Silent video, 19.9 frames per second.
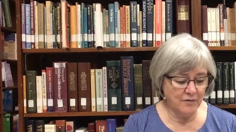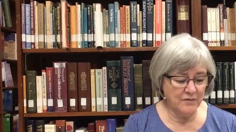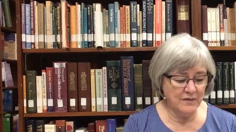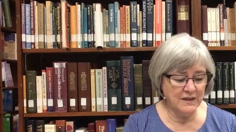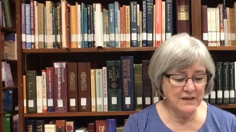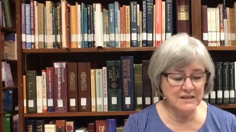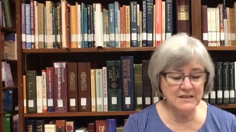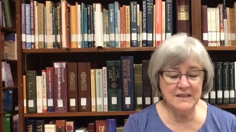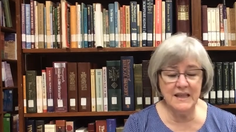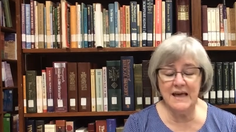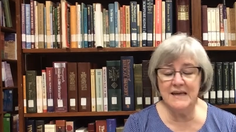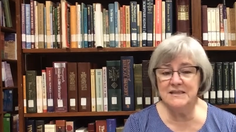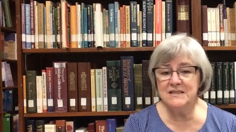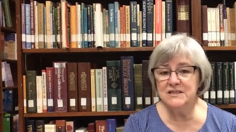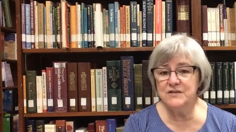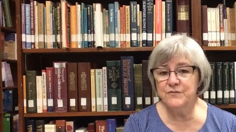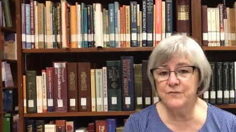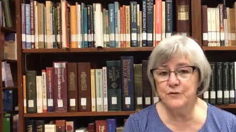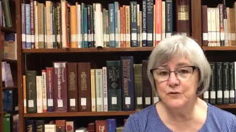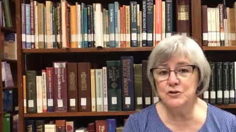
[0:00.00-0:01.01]
That's
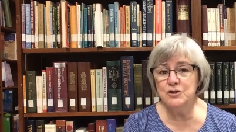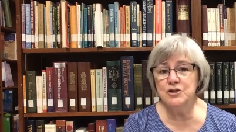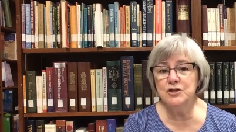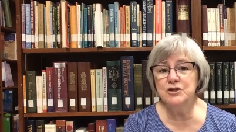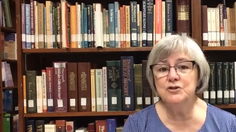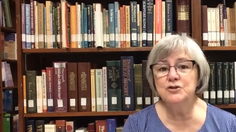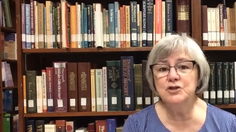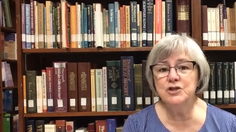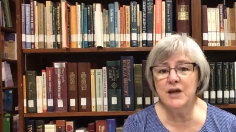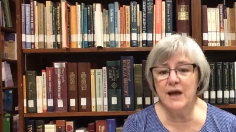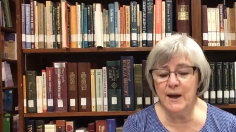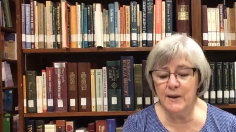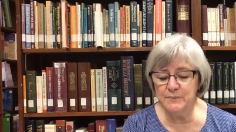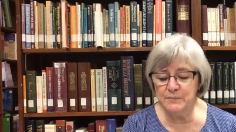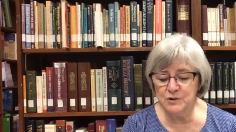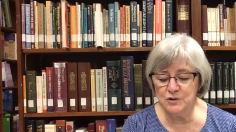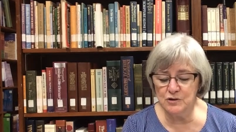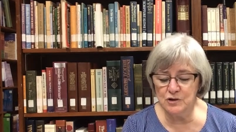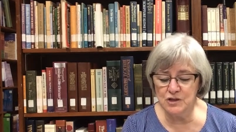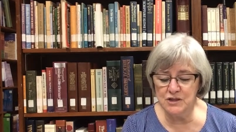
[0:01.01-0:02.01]
the first 2
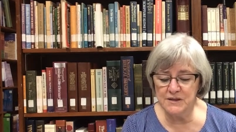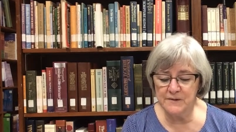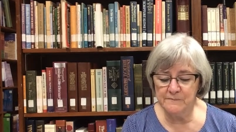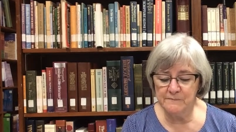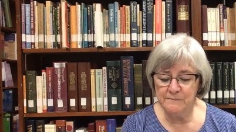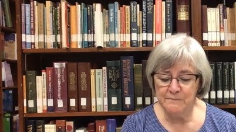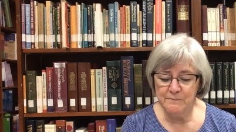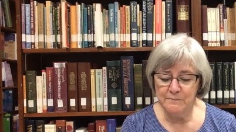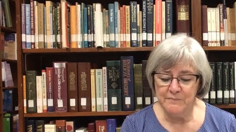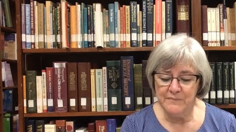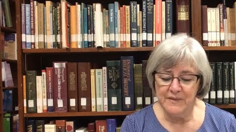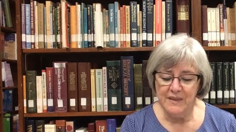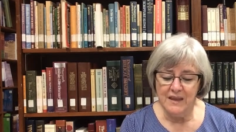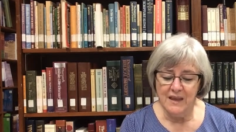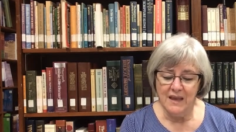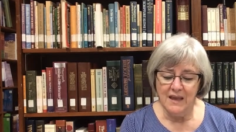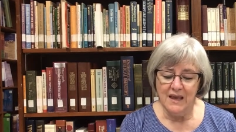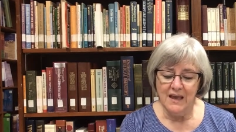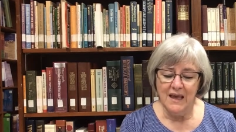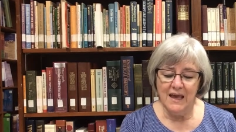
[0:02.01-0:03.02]
chapters.
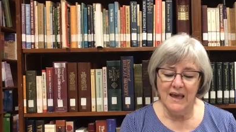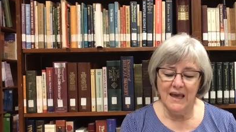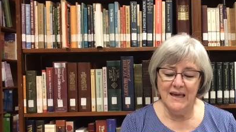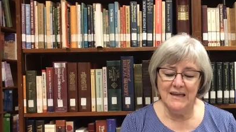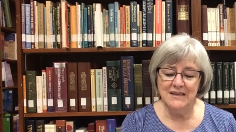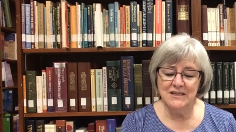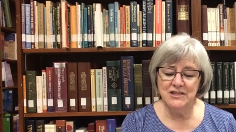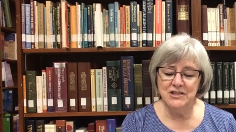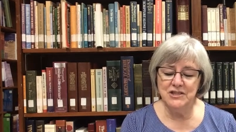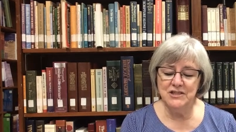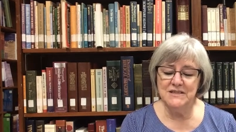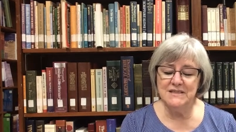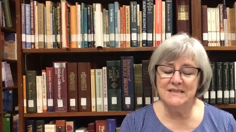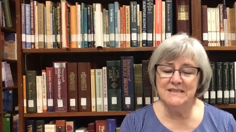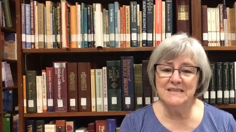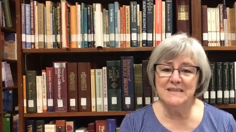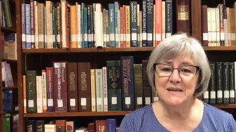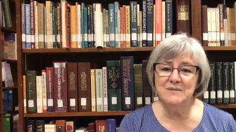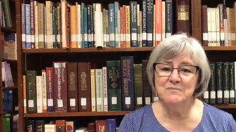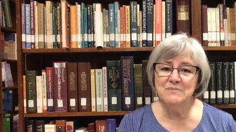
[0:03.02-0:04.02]
And it
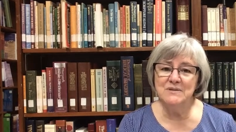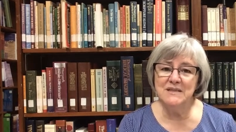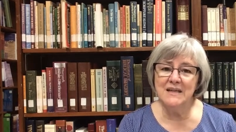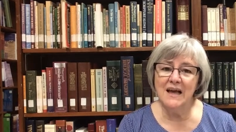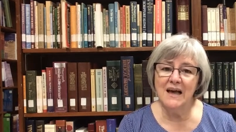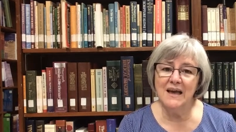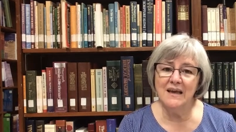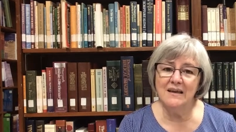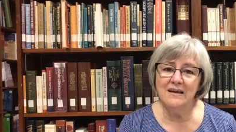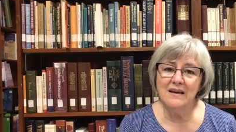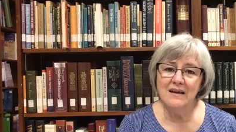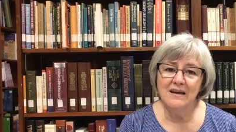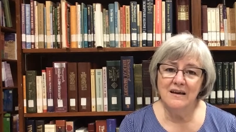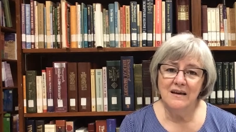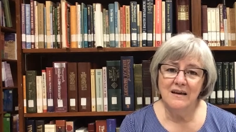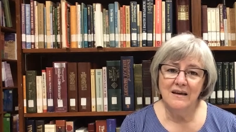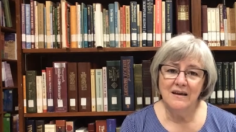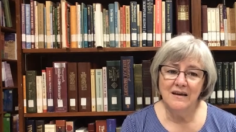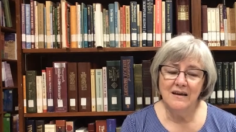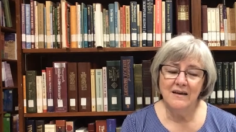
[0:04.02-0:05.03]
just seems like
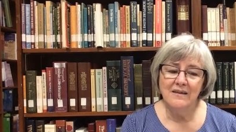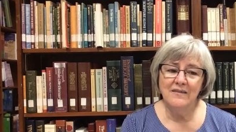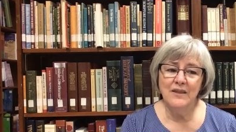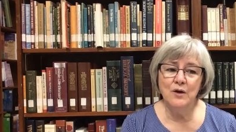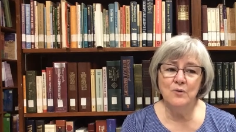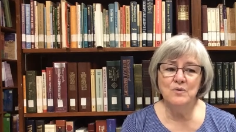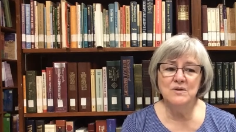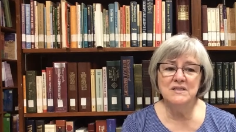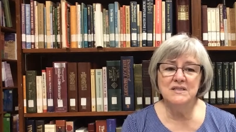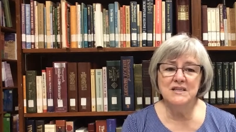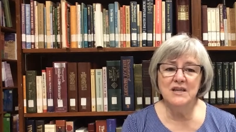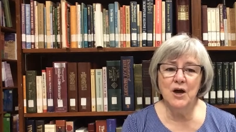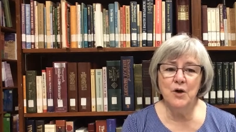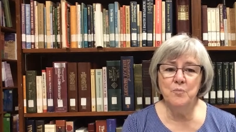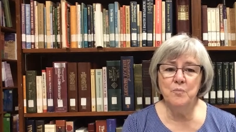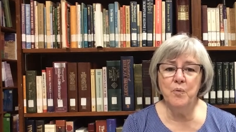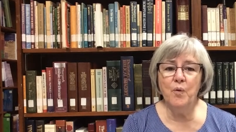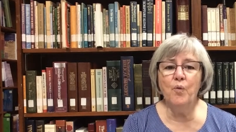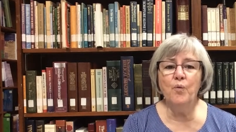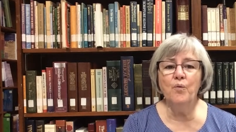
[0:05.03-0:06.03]
there was no
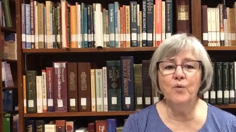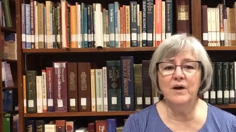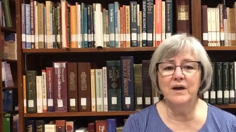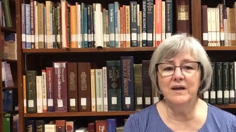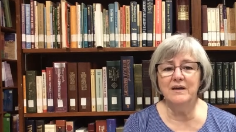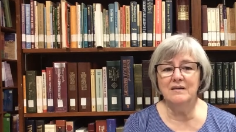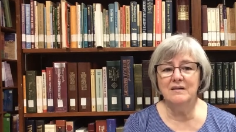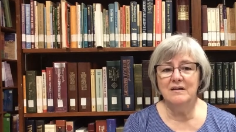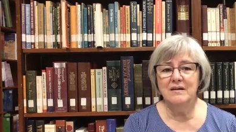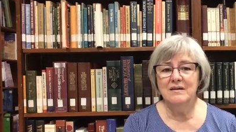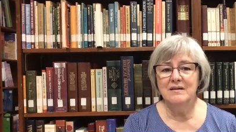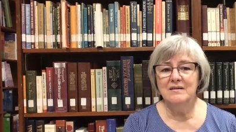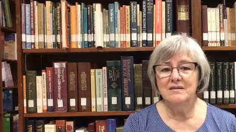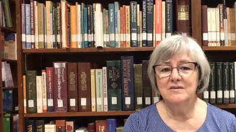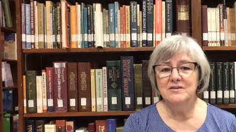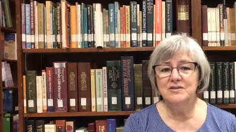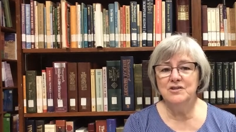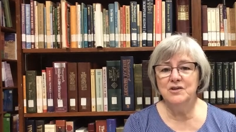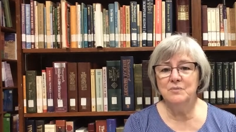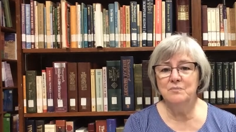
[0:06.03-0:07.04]
point
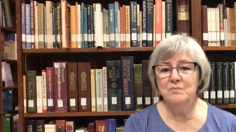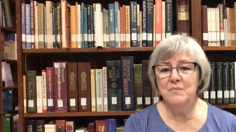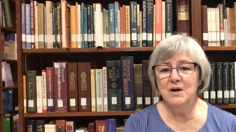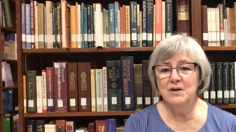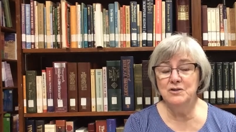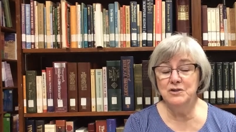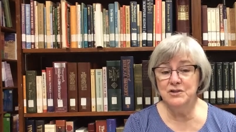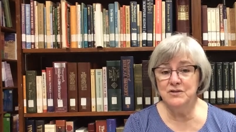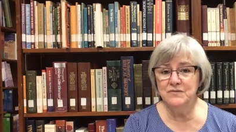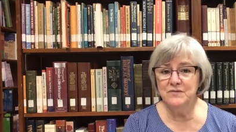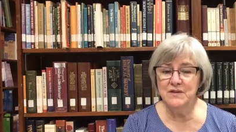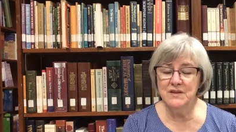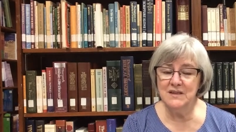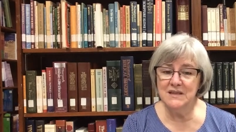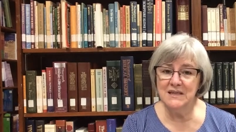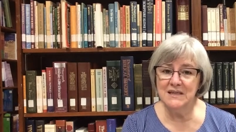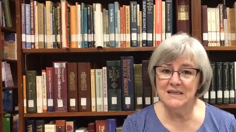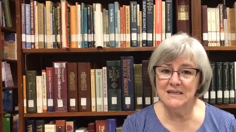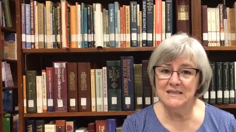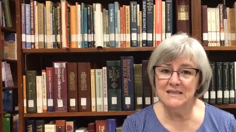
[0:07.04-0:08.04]
to most of the
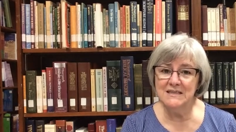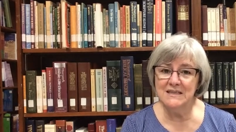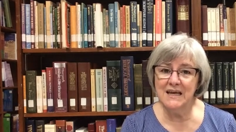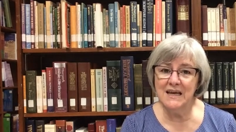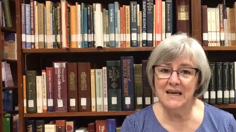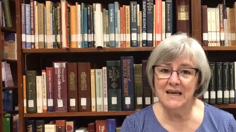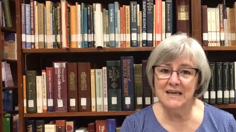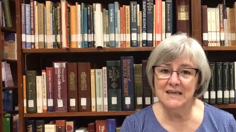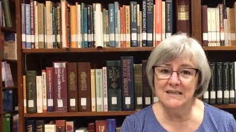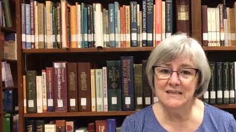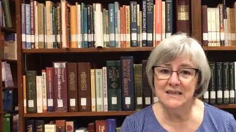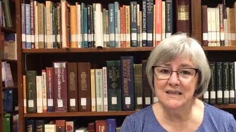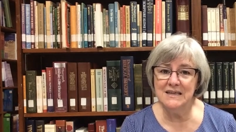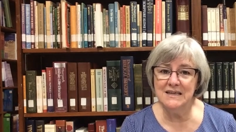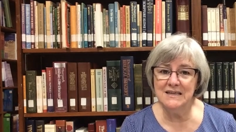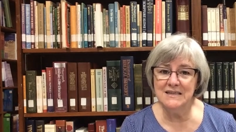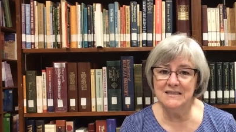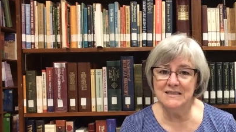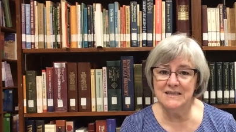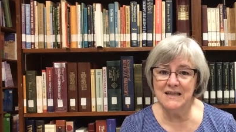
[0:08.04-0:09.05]
things that he did
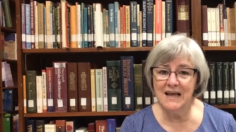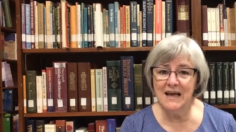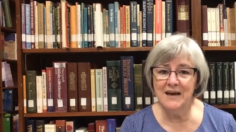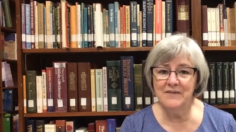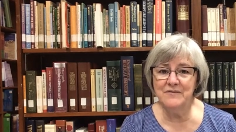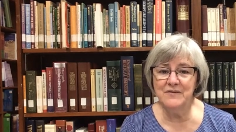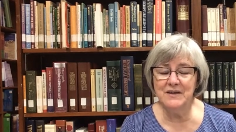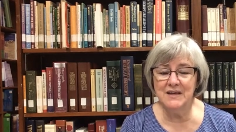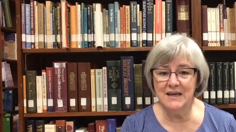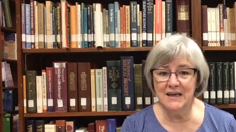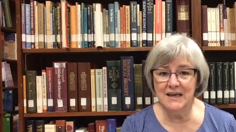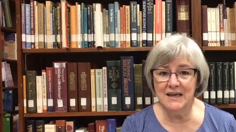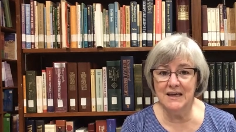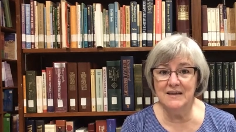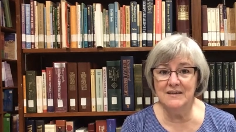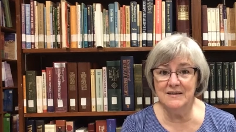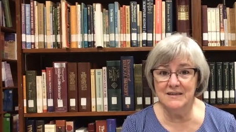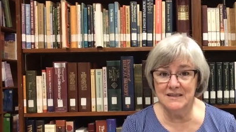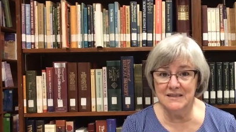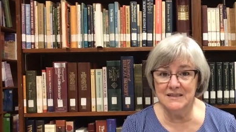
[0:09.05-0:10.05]
in his life.
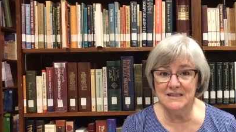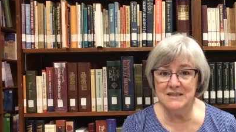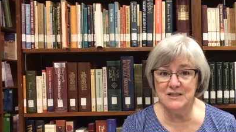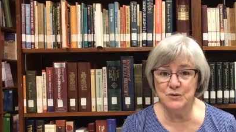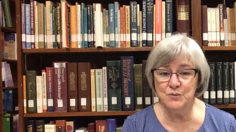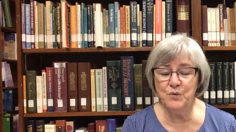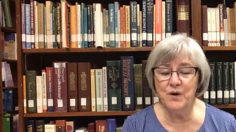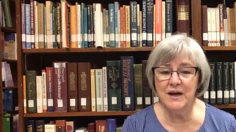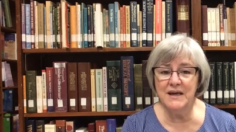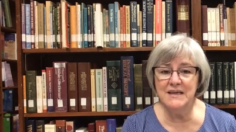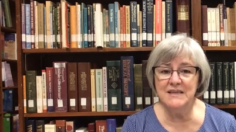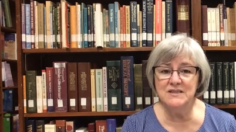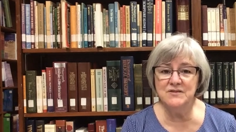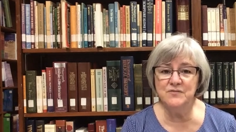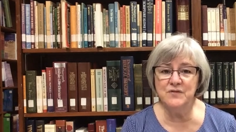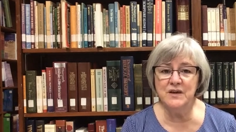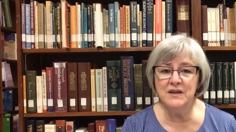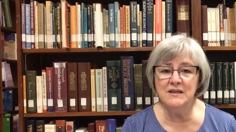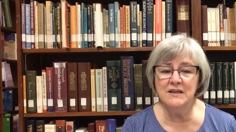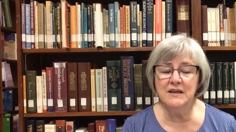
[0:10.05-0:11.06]
This is the way he's
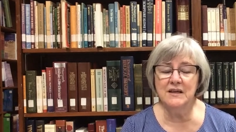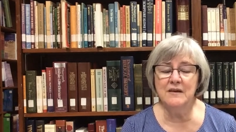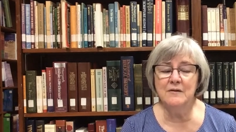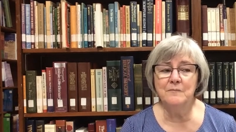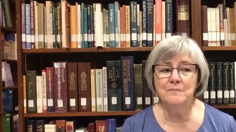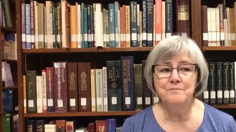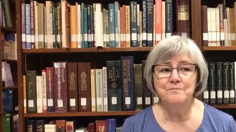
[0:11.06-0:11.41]
feeling.